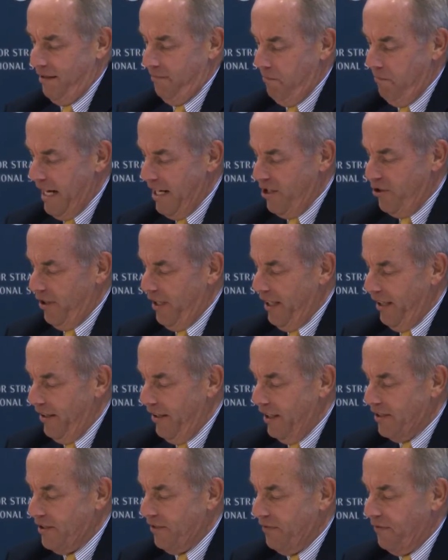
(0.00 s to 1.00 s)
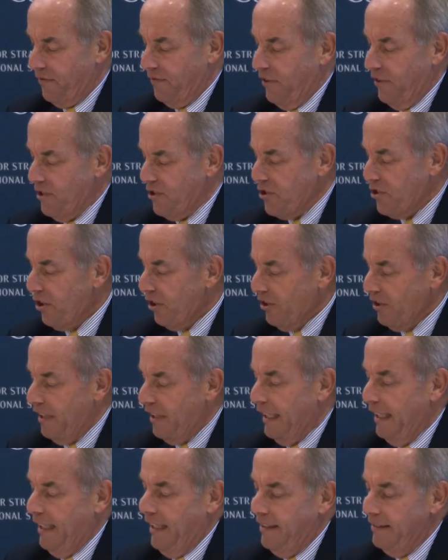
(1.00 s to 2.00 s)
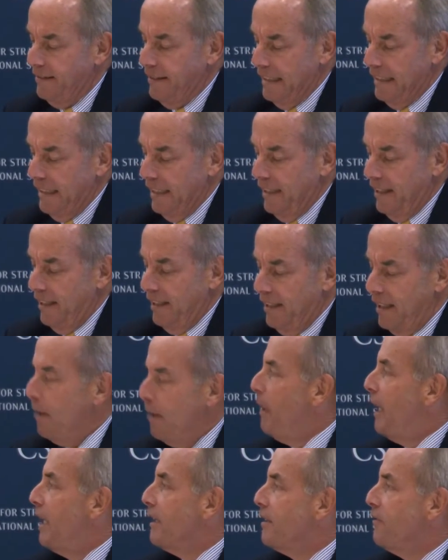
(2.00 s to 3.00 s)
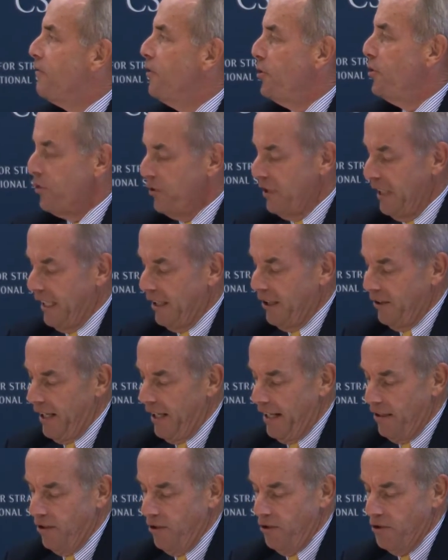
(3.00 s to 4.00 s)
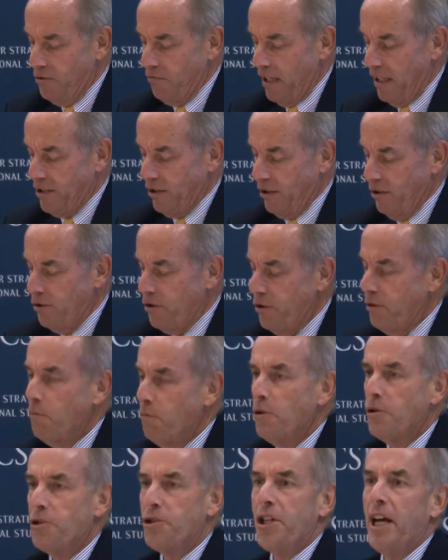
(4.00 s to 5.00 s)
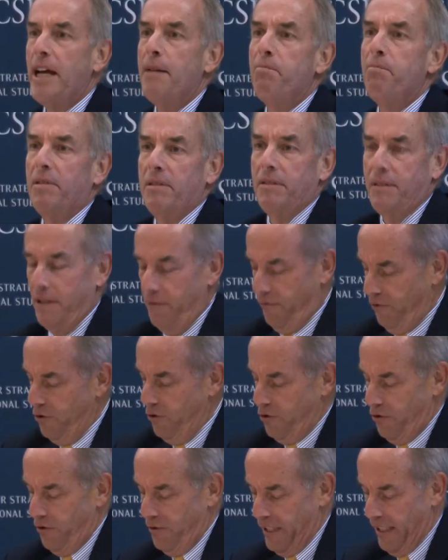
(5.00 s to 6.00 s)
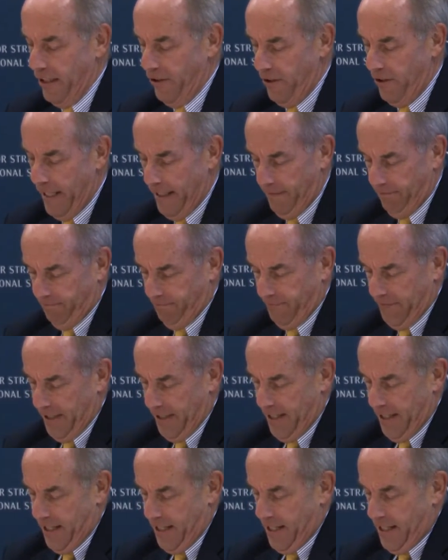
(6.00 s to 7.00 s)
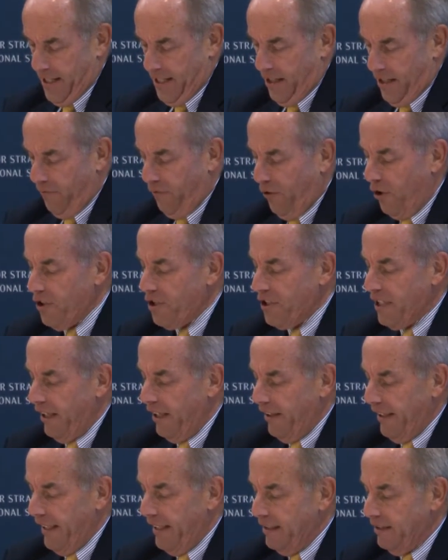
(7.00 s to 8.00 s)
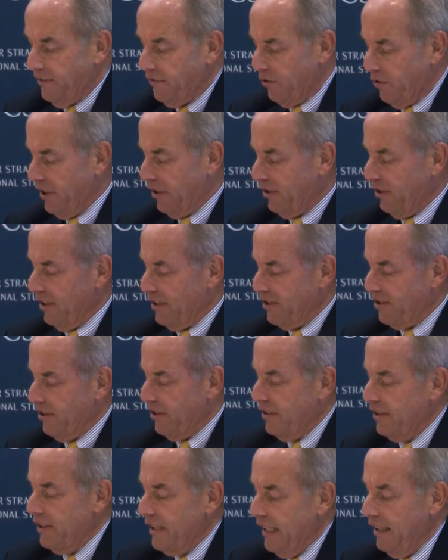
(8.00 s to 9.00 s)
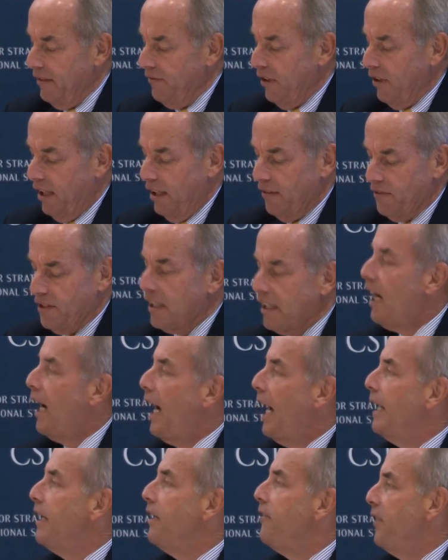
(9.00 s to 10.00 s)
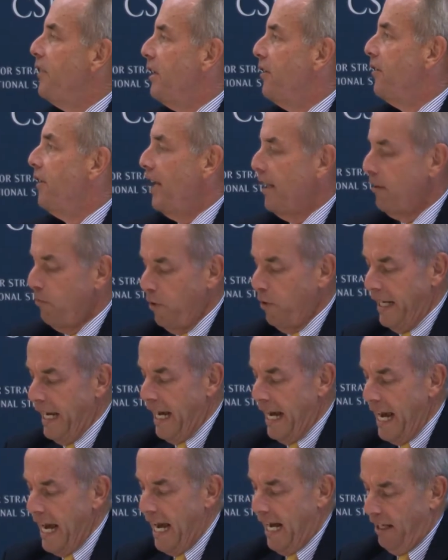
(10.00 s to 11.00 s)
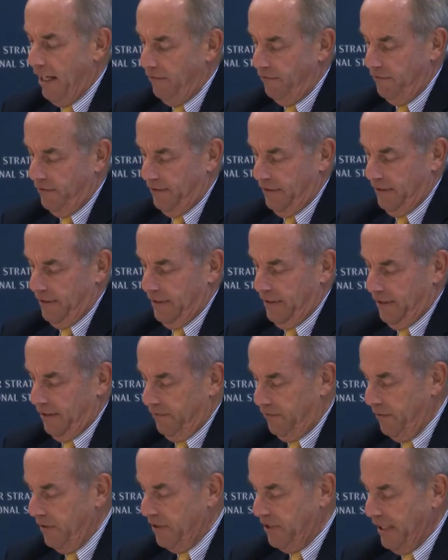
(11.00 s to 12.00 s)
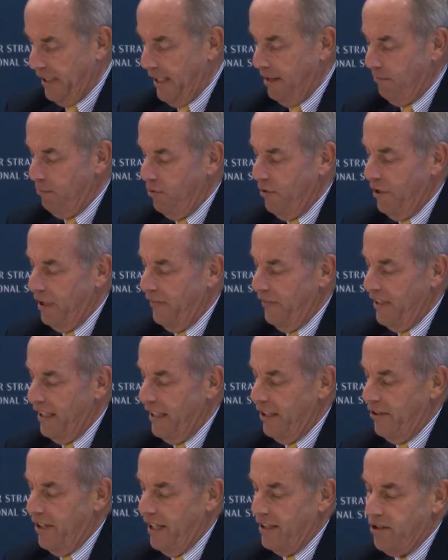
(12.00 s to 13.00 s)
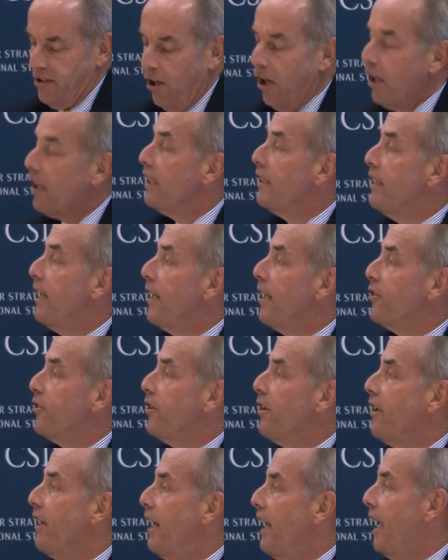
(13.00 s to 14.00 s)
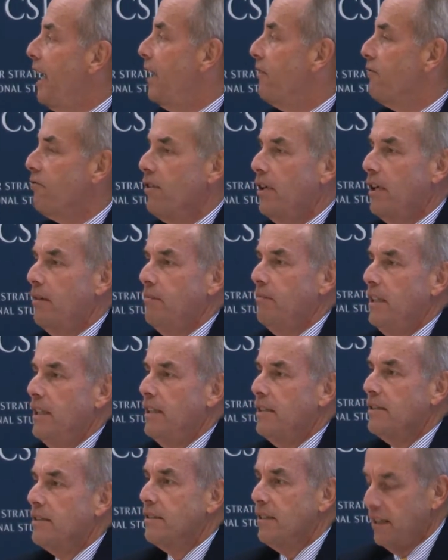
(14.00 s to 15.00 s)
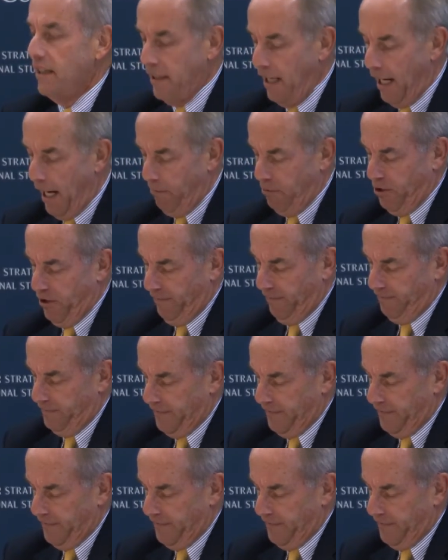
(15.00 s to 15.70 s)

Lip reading: major areas of uncertainty about the future of the internet whose resolution will shape the future of the internet. The first area of critical uncertainty involves the kind of internet we have from the standpoint of the internet's architecture and from its adoption.